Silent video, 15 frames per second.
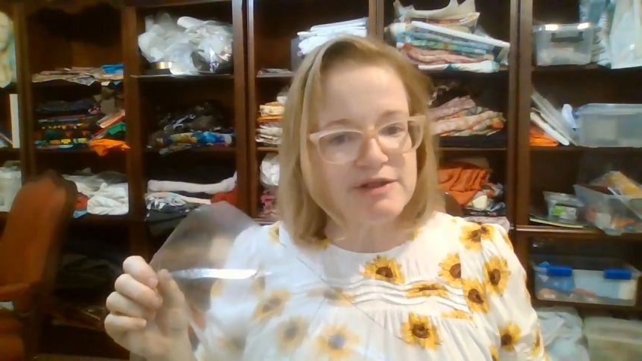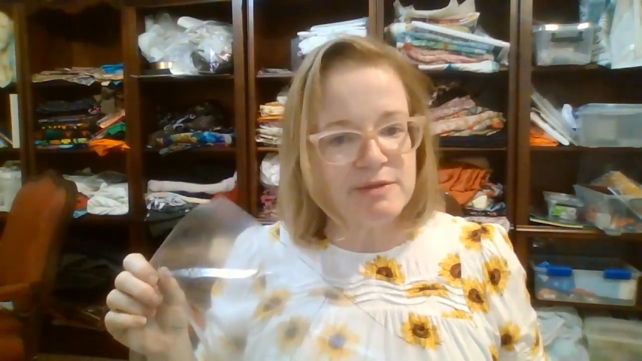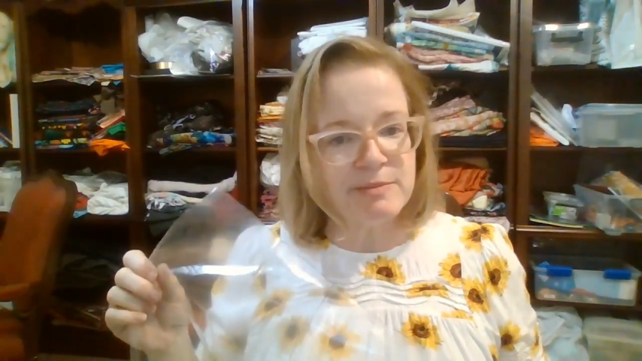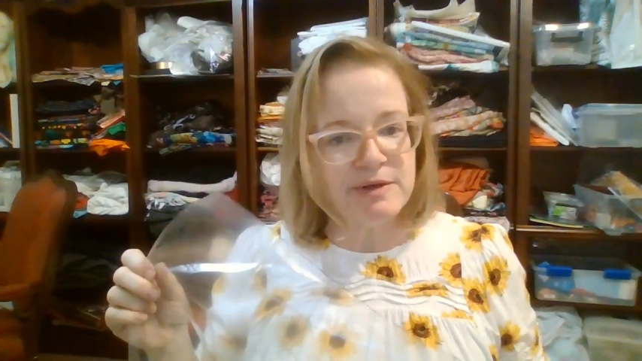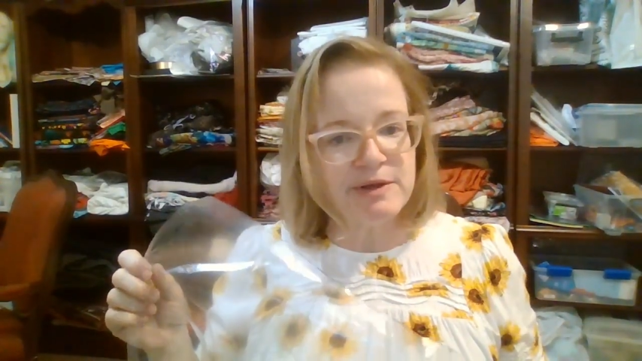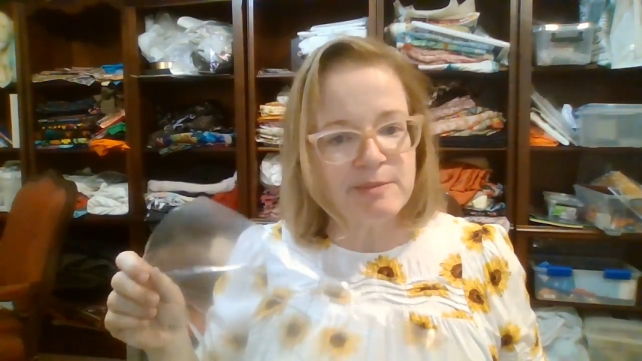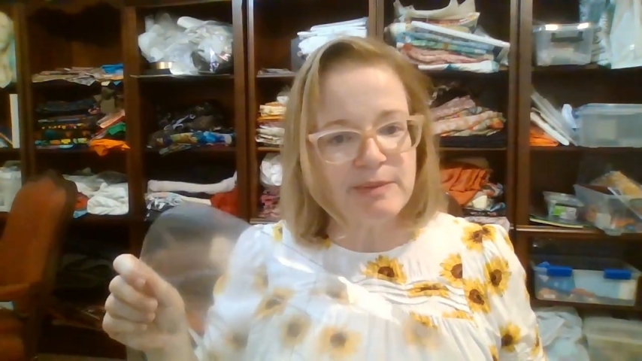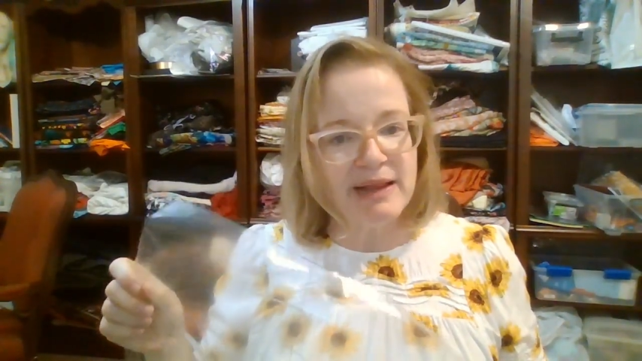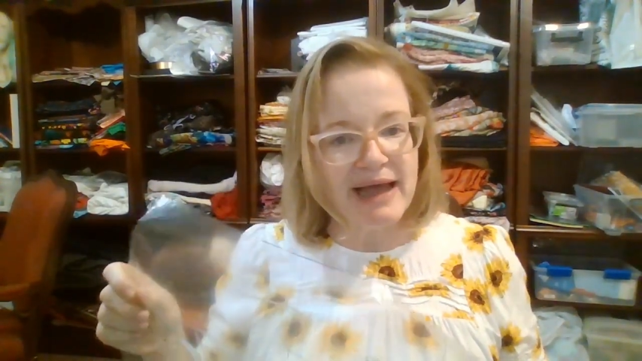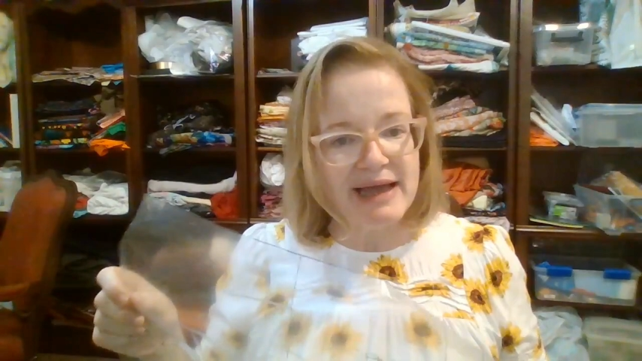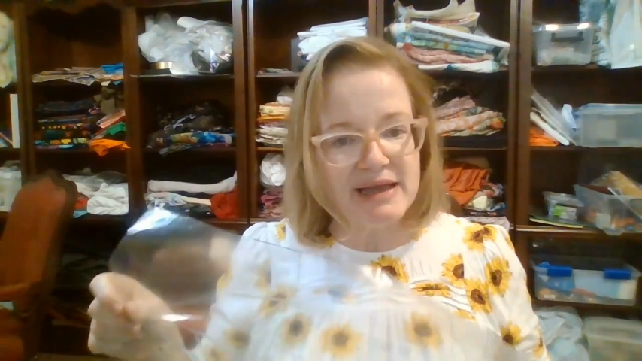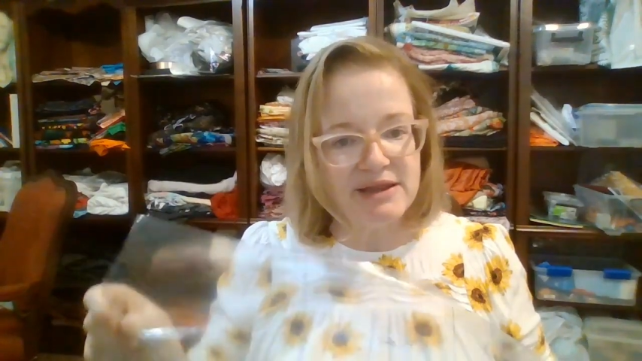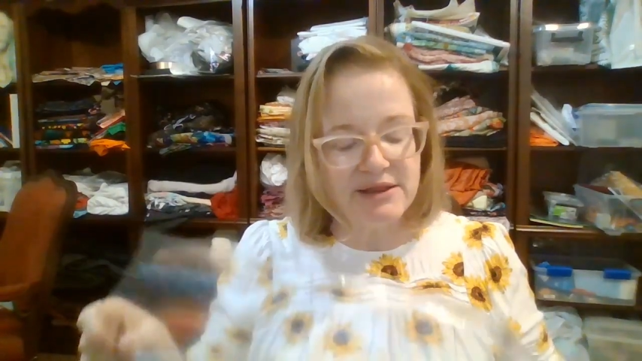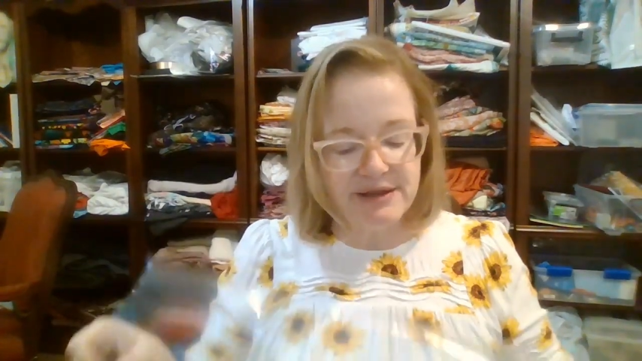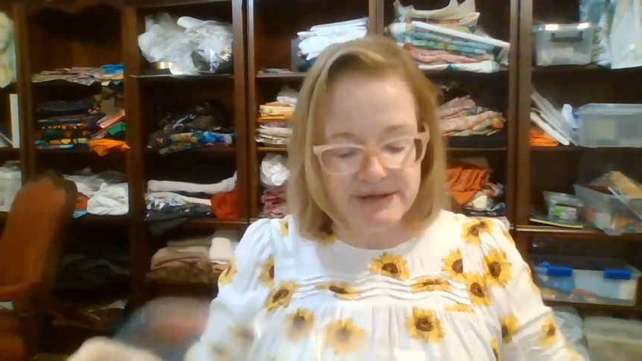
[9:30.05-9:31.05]
some of
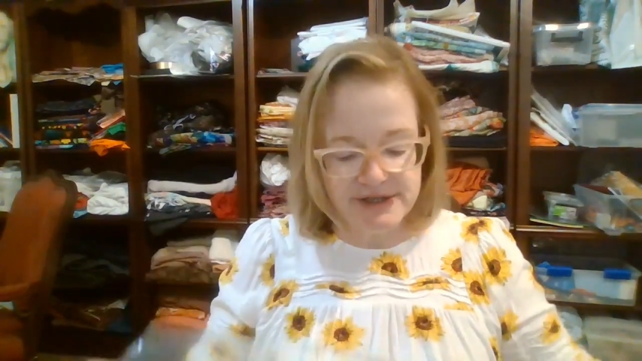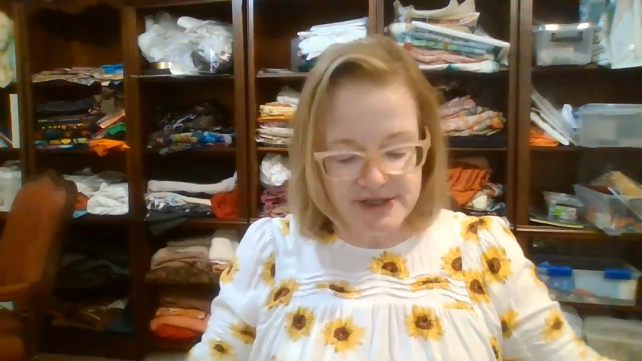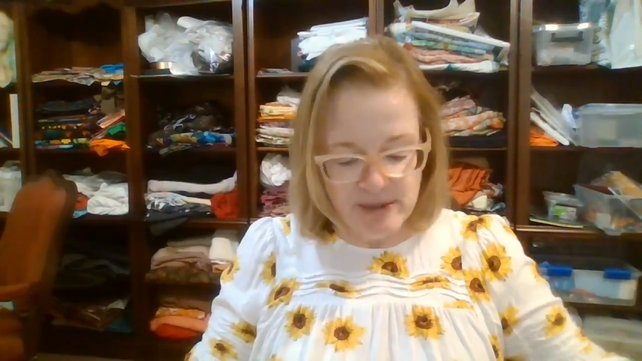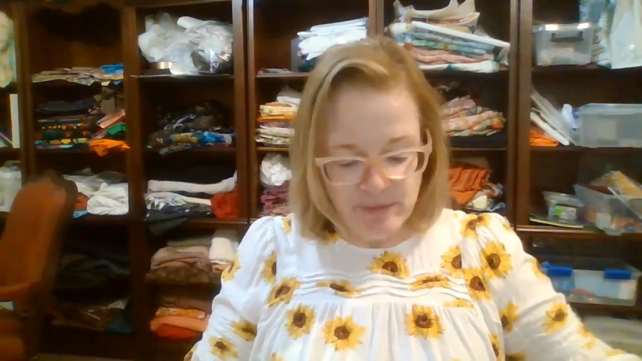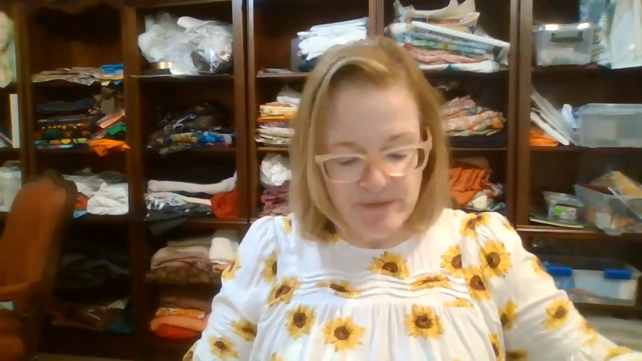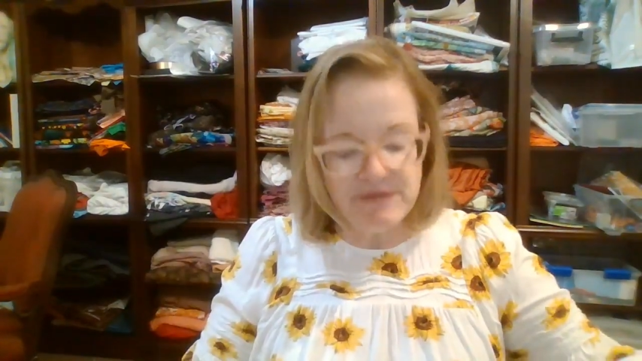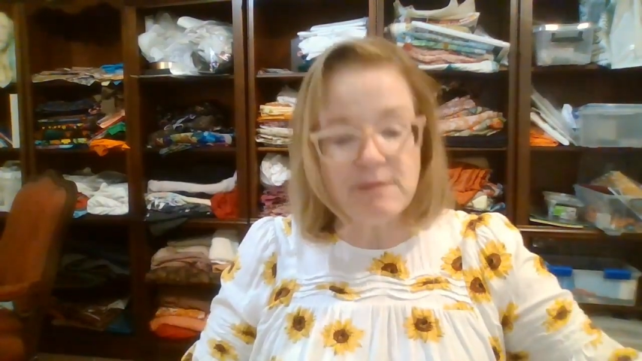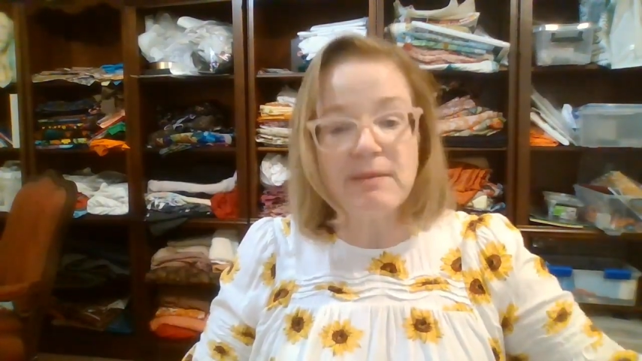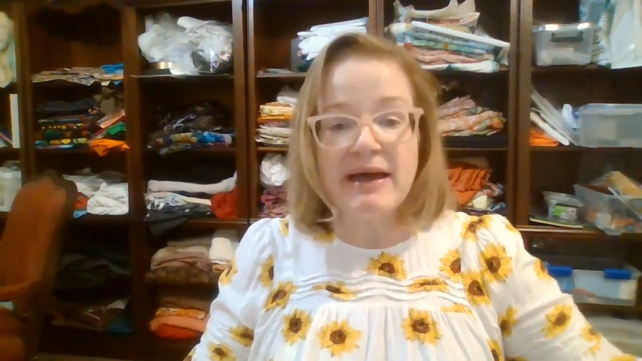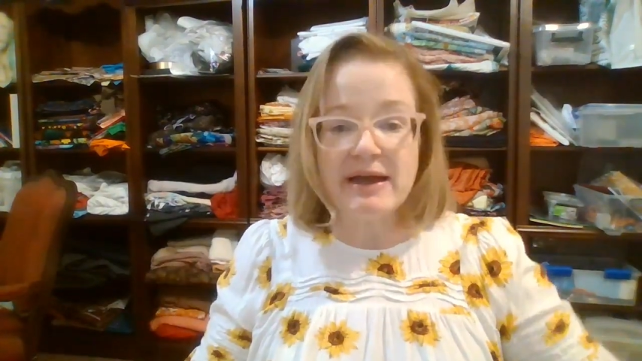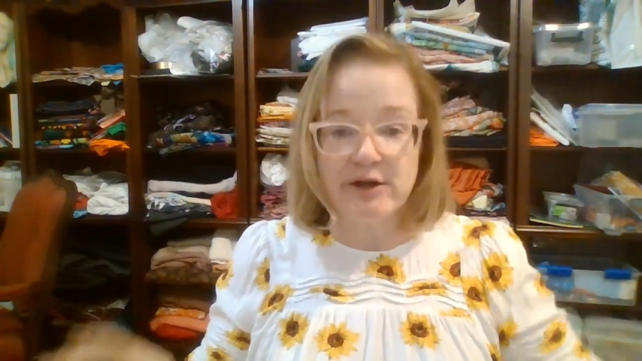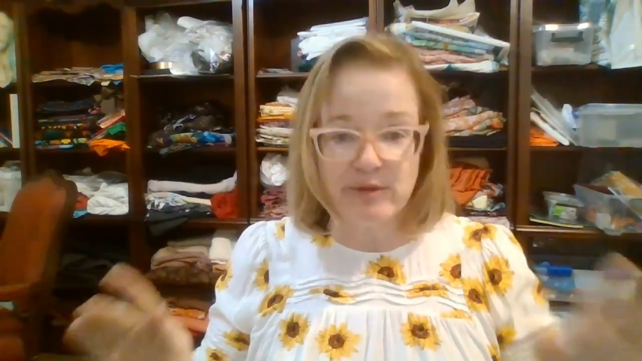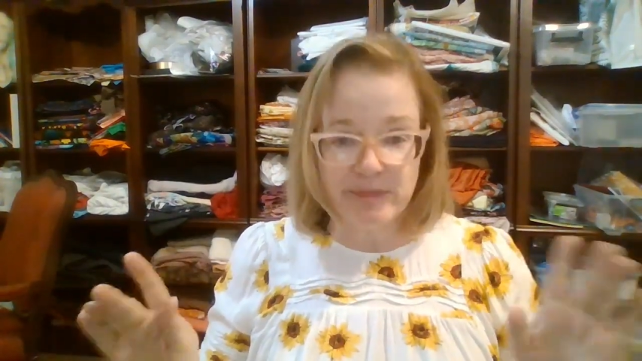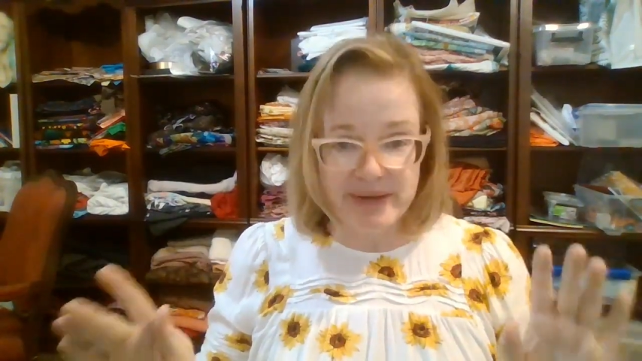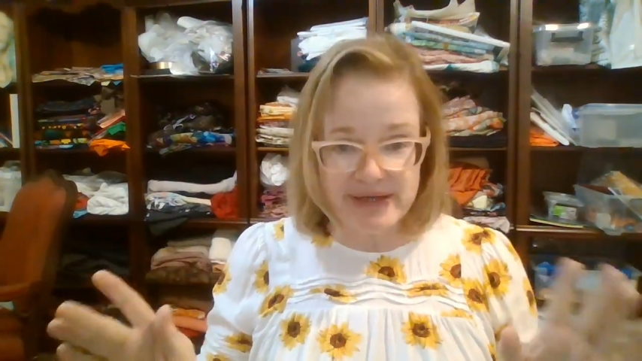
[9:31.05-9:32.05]
the pattern